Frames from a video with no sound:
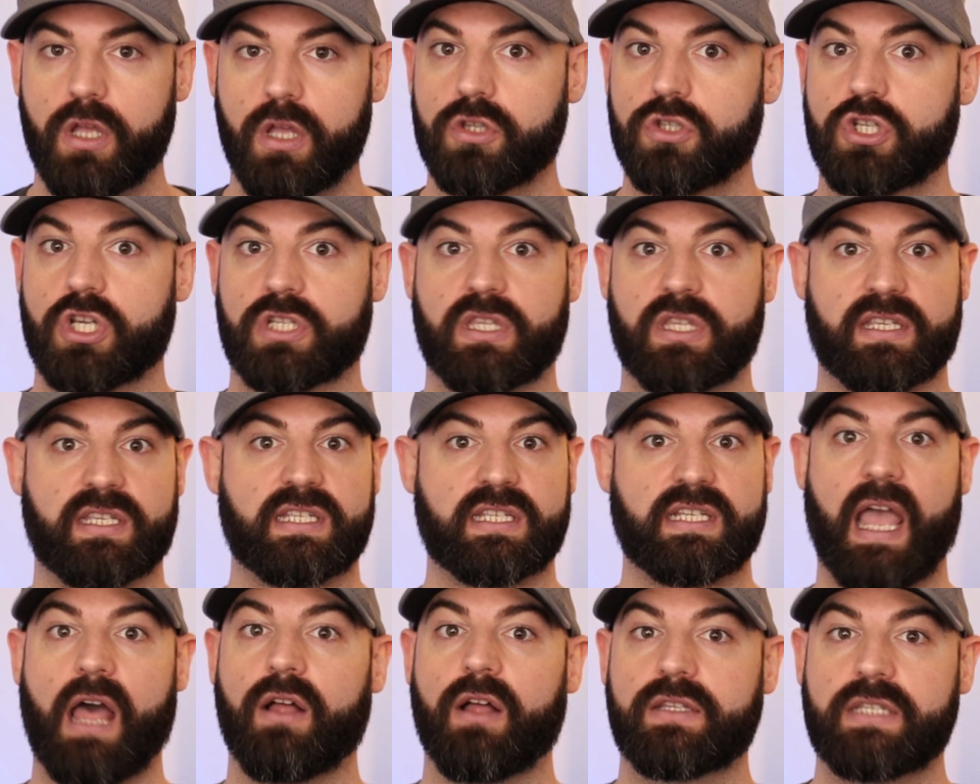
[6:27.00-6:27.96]
Just the
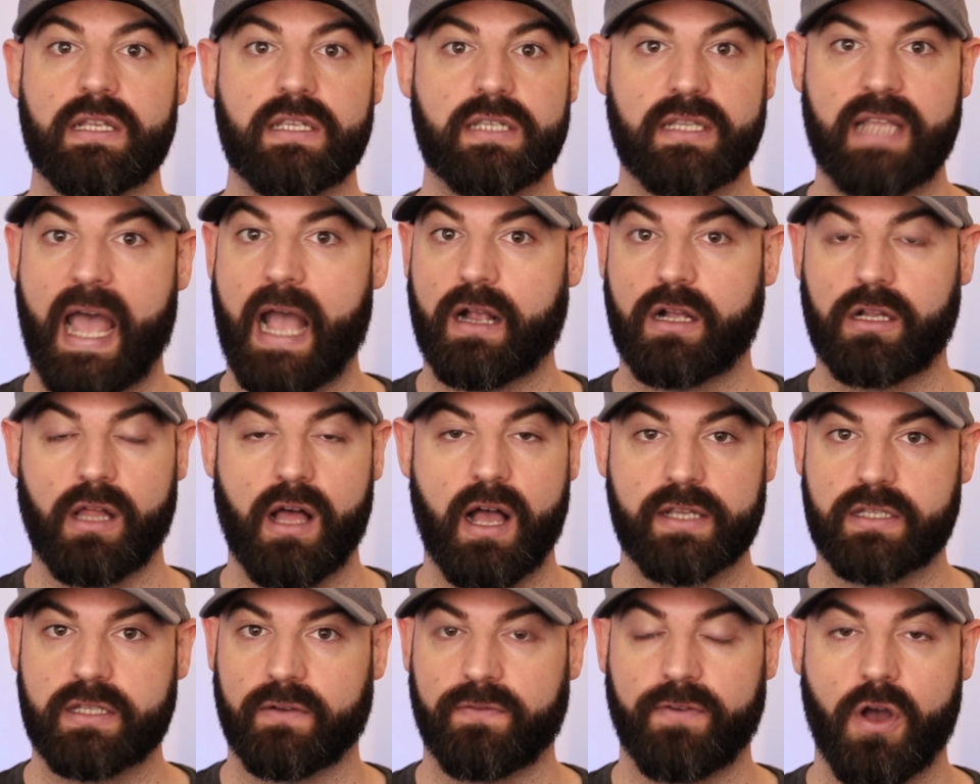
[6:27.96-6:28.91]
skeletons in that
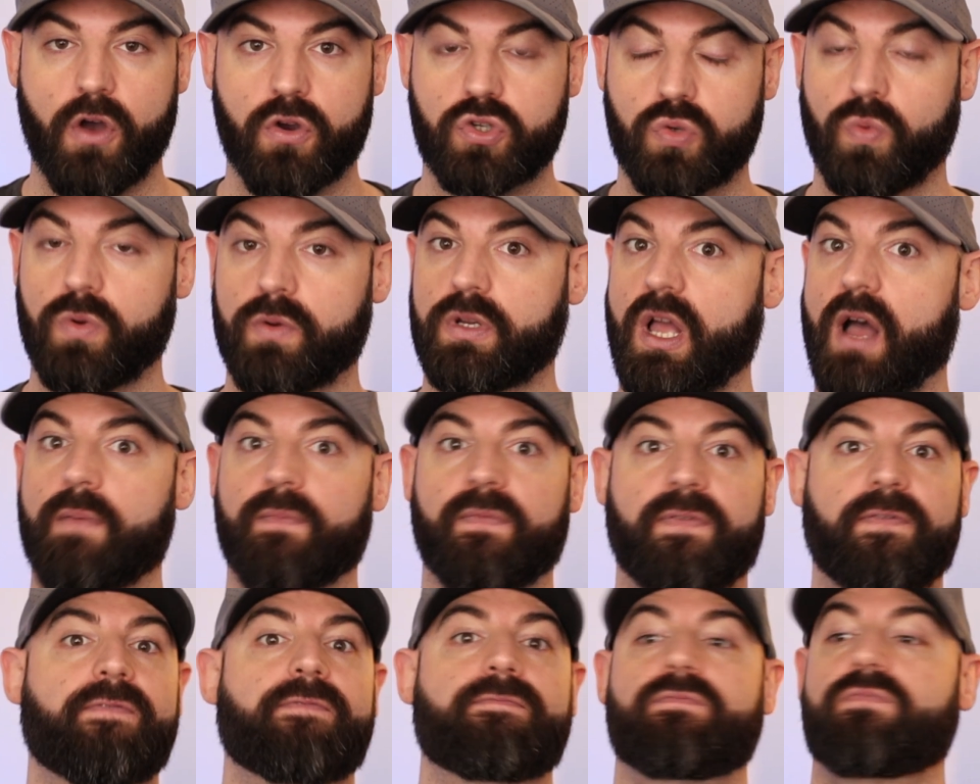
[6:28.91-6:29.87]
closet, folks, would come
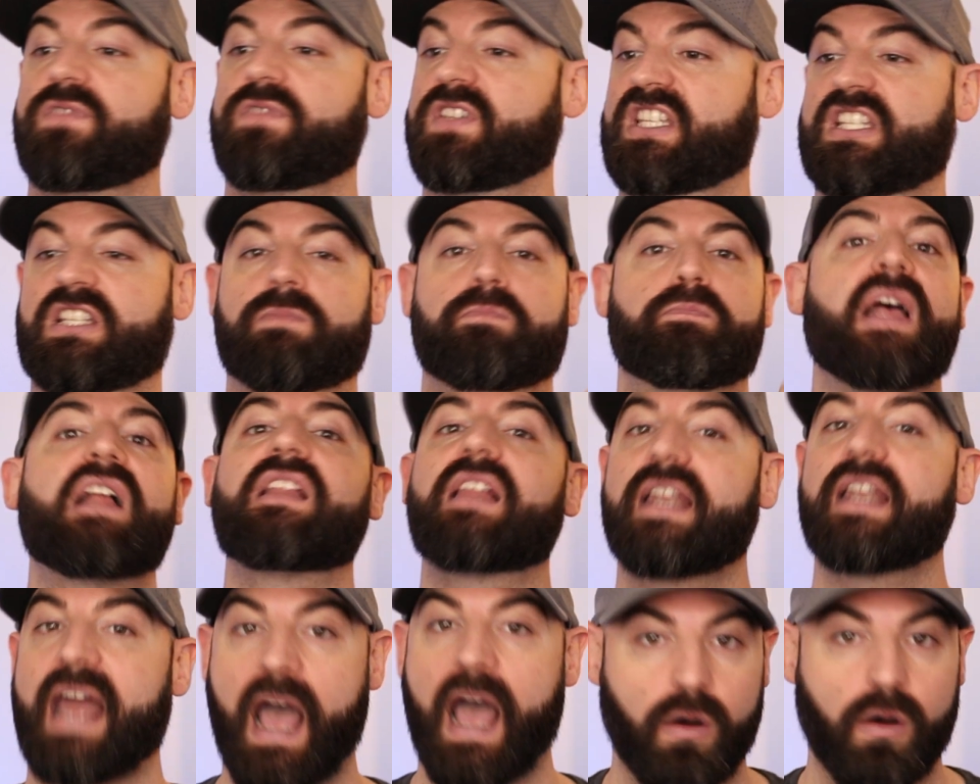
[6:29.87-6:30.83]

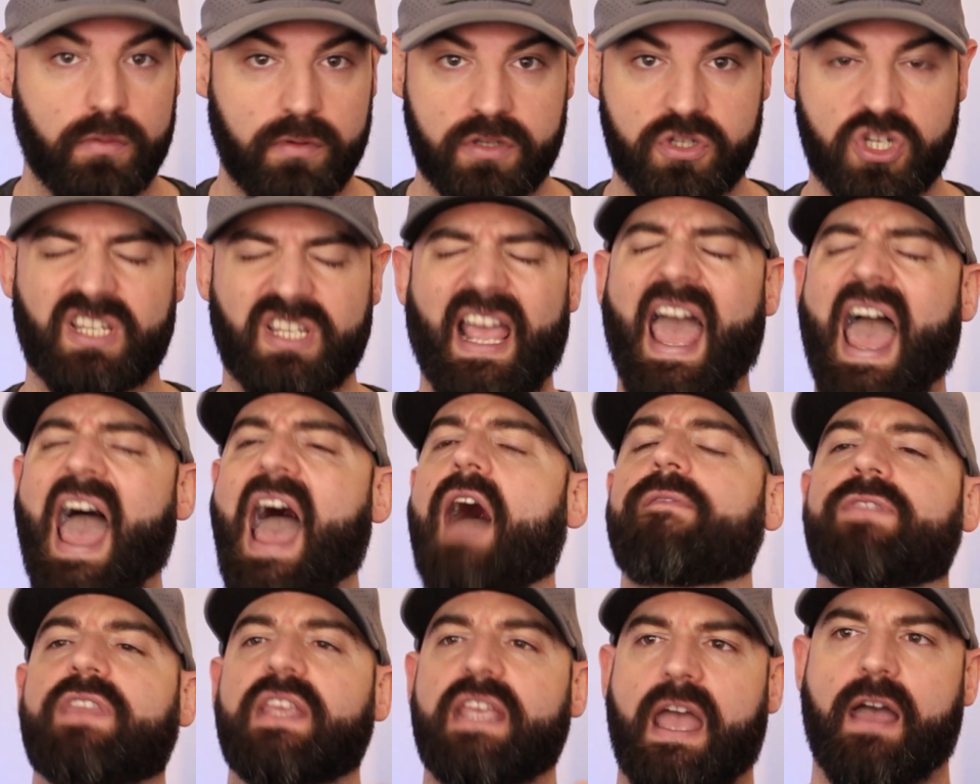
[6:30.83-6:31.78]
spilling out, just
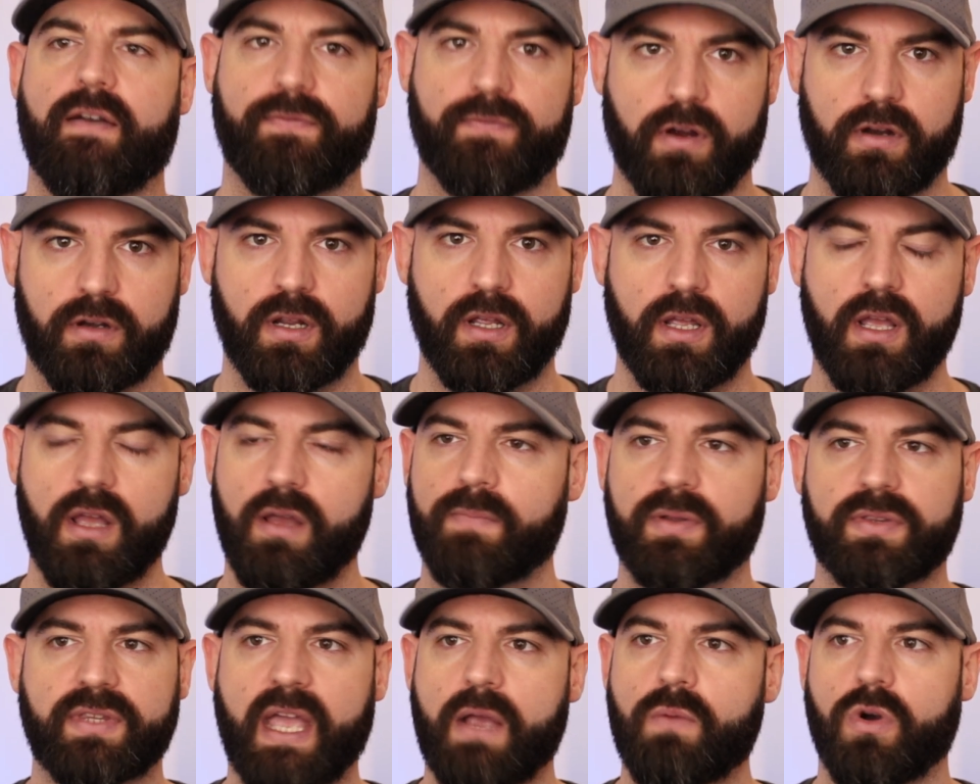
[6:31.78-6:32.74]
half the effort,
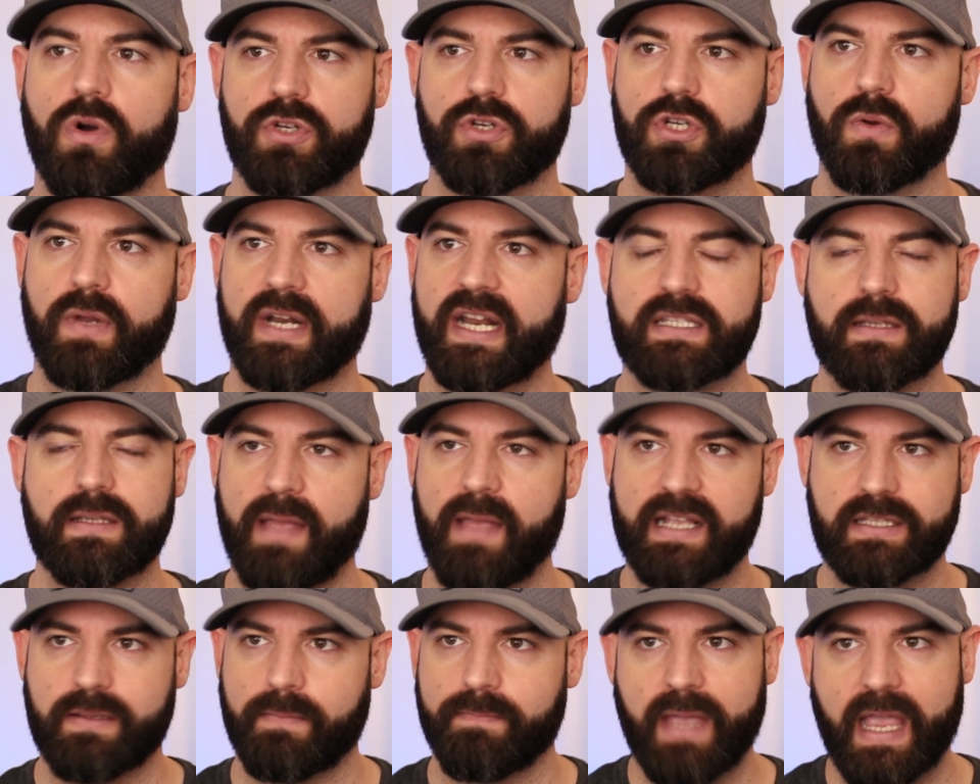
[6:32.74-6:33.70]
but they won't do it.
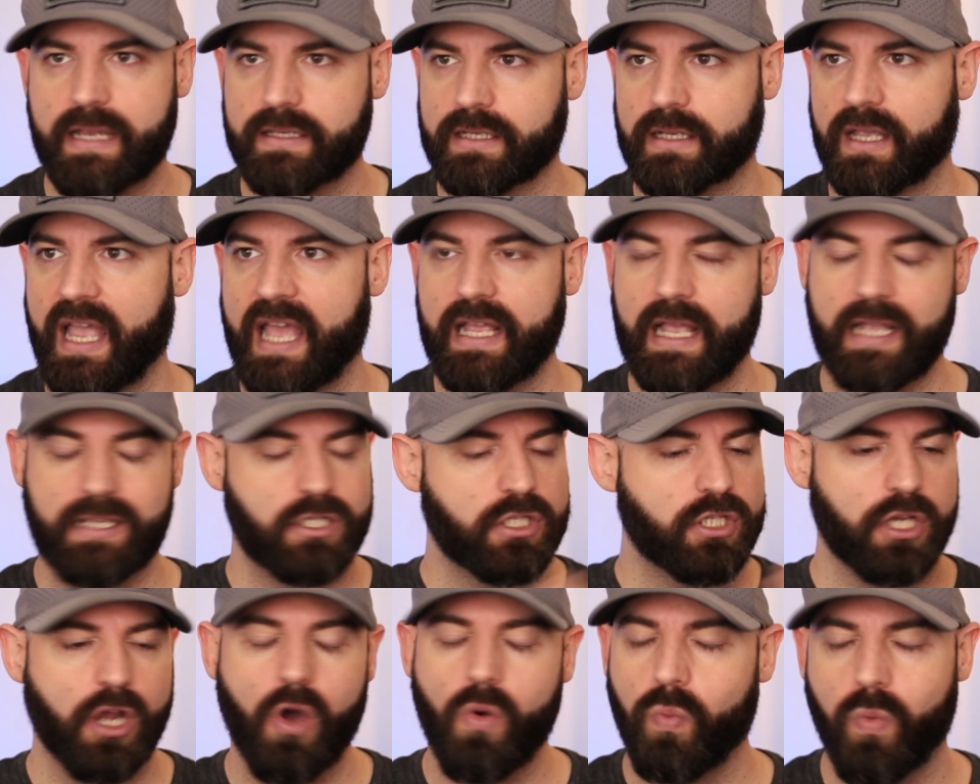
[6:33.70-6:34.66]
It's amazing. It's
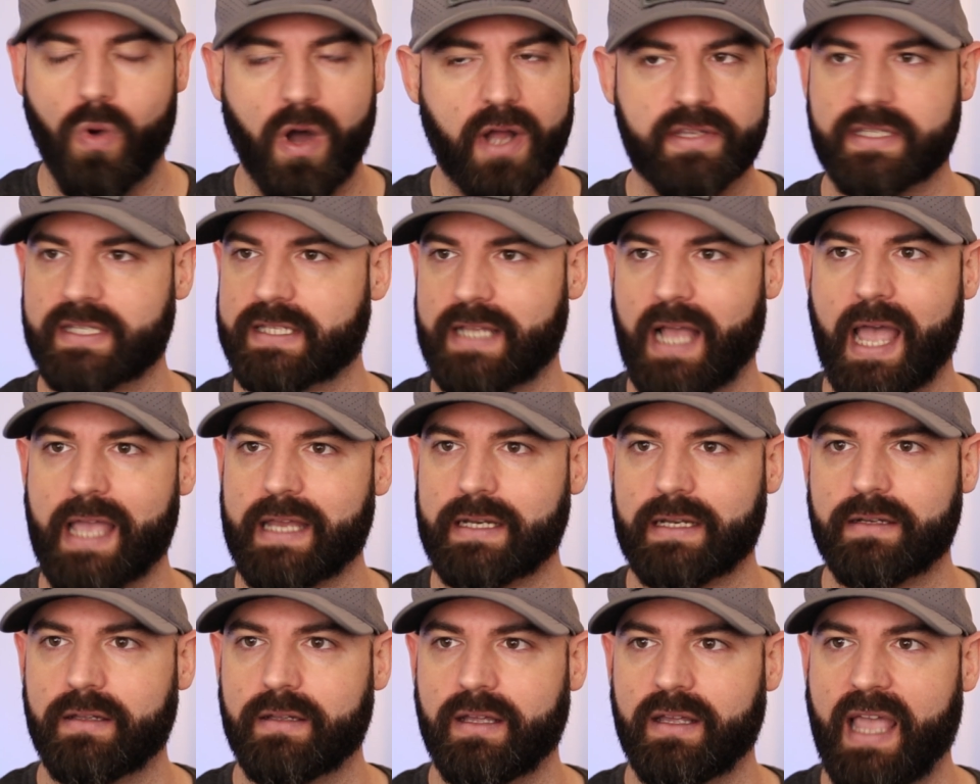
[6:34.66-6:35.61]
so
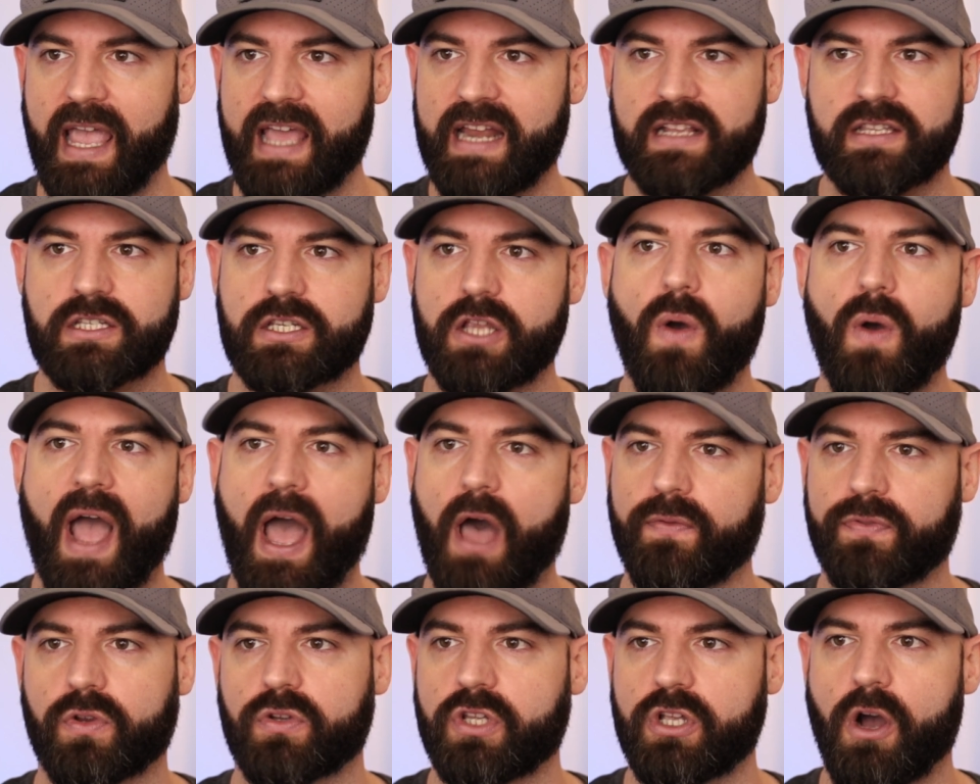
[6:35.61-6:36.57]
one-sided and it's so
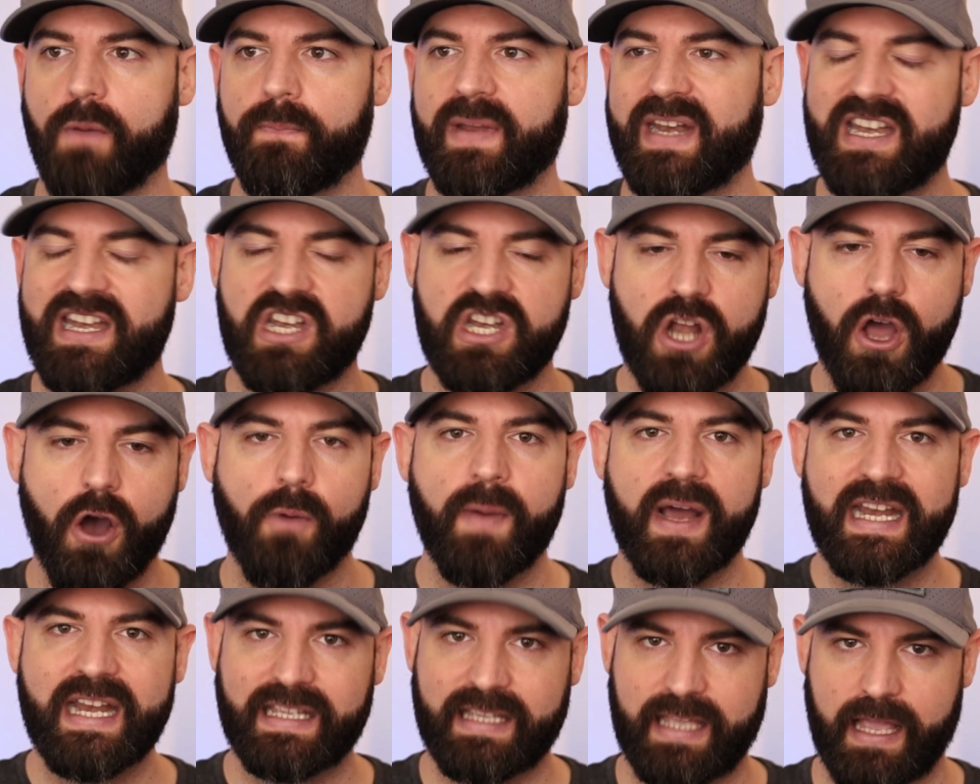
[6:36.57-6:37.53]
out there in the open and
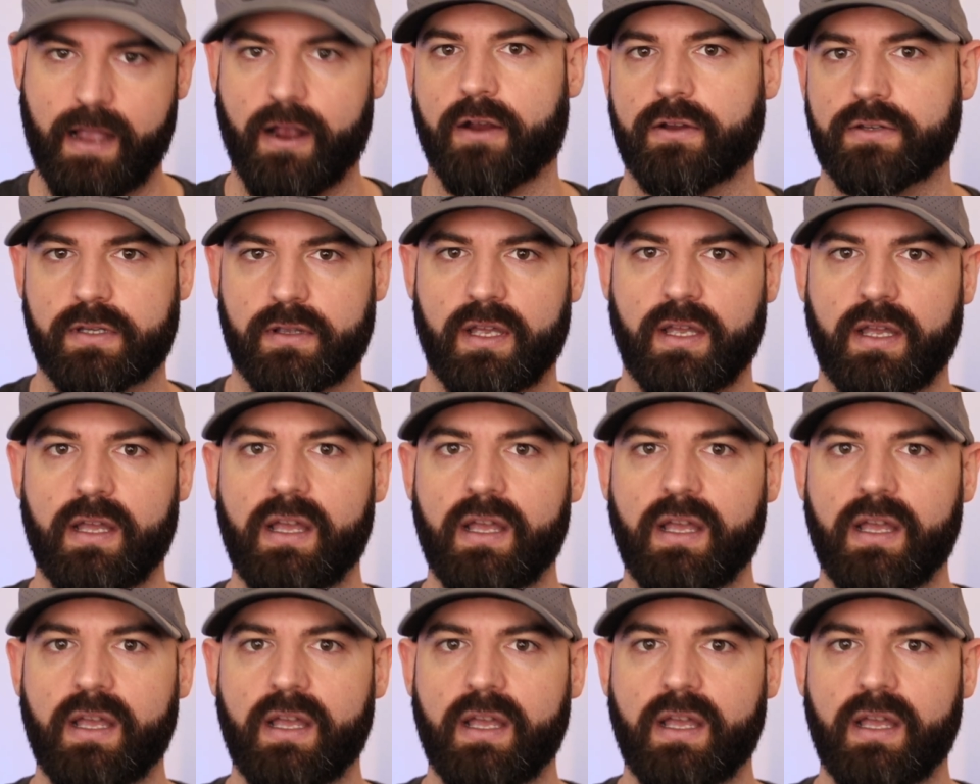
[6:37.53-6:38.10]
nobody cares.